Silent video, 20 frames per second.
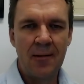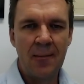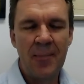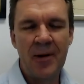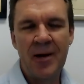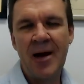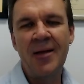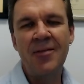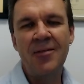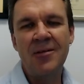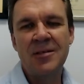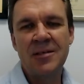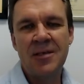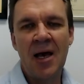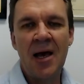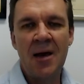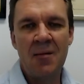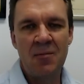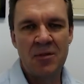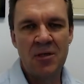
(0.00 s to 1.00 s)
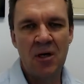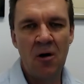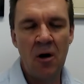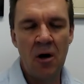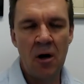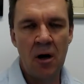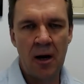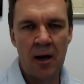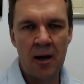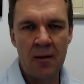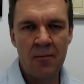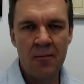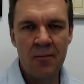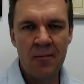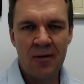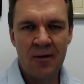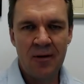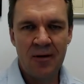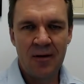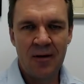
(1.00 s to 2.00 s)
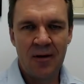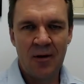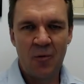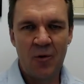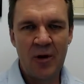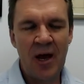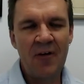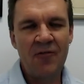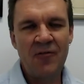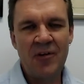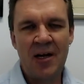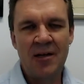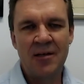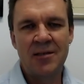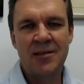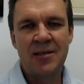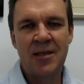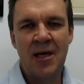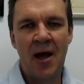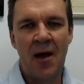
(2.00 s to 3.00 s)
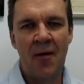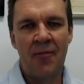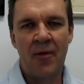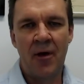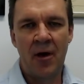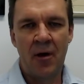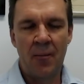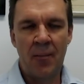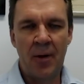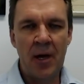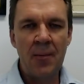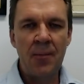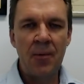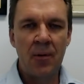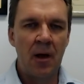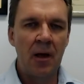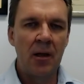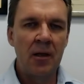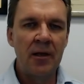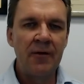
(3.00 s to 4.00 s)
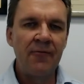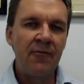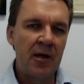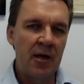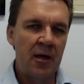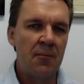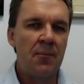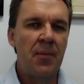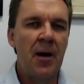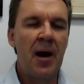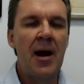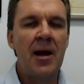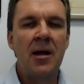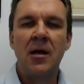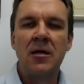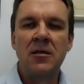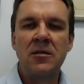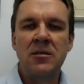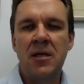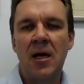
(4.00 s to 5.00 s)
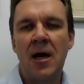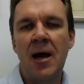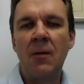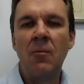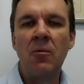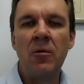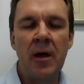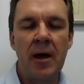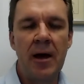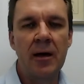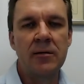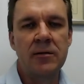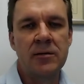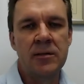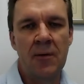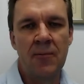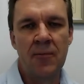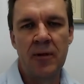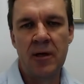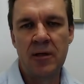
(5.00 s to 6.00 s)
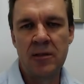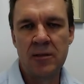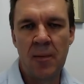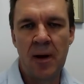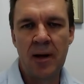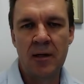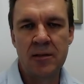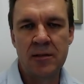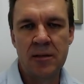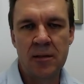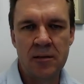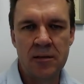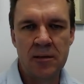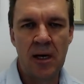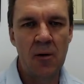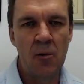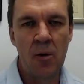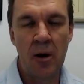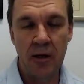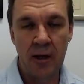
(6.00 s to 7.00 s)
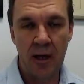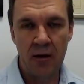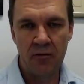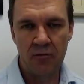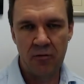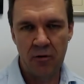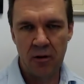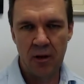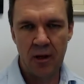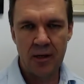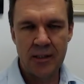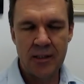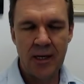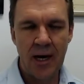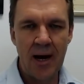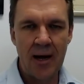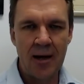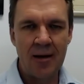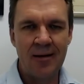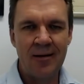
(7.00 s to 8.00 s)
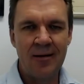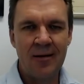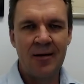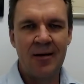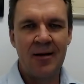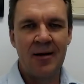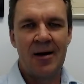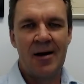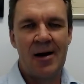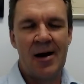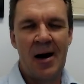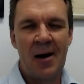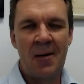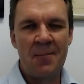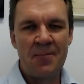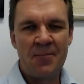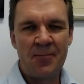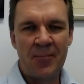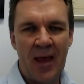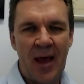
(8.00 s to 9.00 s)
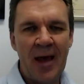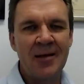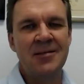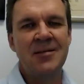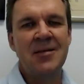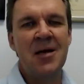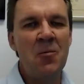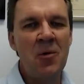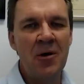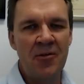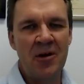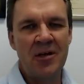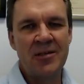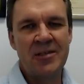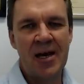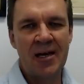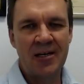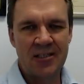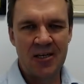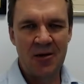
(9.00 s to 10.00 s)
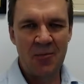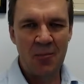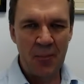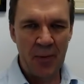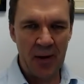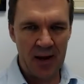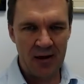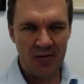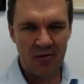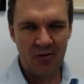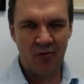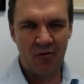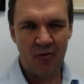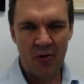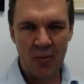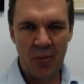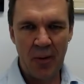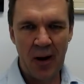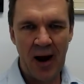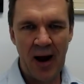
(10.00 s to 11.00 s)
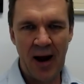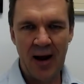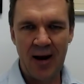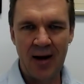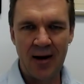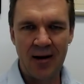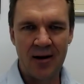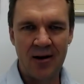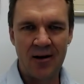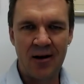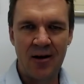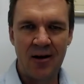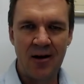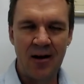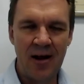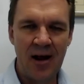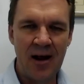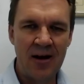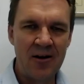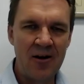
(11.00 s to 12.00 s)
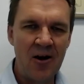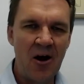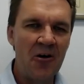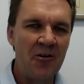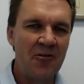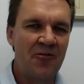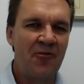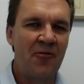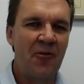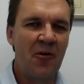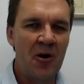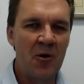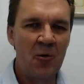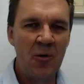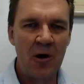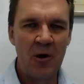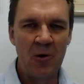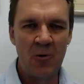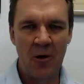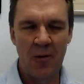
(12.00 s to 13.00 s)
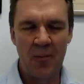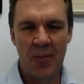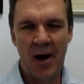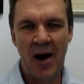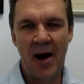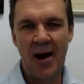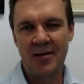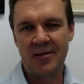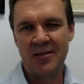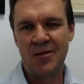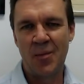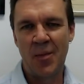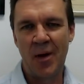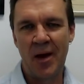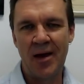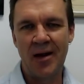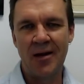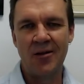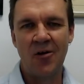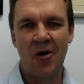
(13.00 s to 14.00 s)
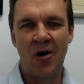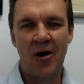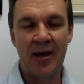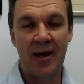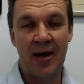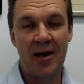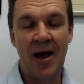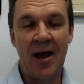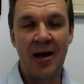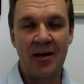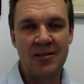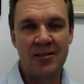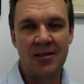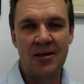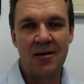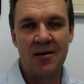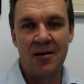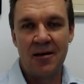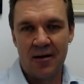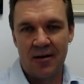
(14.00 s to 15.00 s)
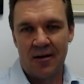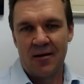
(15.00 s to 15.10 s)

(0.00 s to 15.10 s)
But at the same time, we have to understand that people are living in pain each day, and without some of these medicines, they won't get through their day. As someone that's actually been through pain and knows very well what pain's been like, and actually